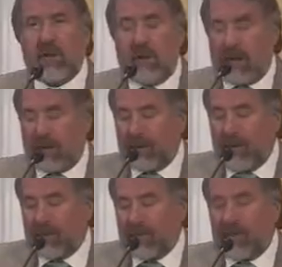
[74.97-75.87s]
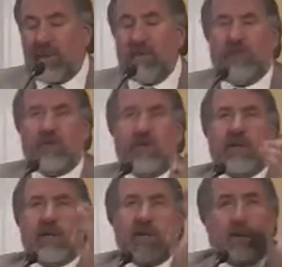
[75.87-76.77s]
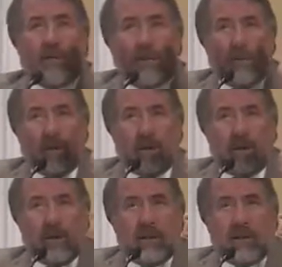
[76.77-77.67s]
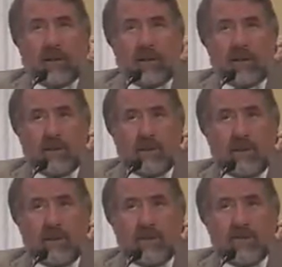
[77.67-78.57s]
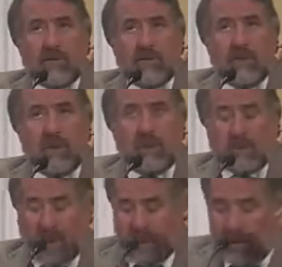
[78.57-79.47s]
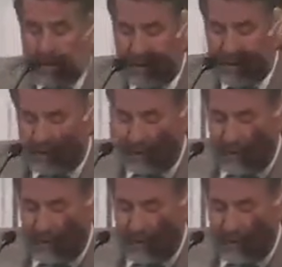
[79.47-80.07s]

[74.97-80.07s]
on how the management of the trees that grow within proximity to the power lines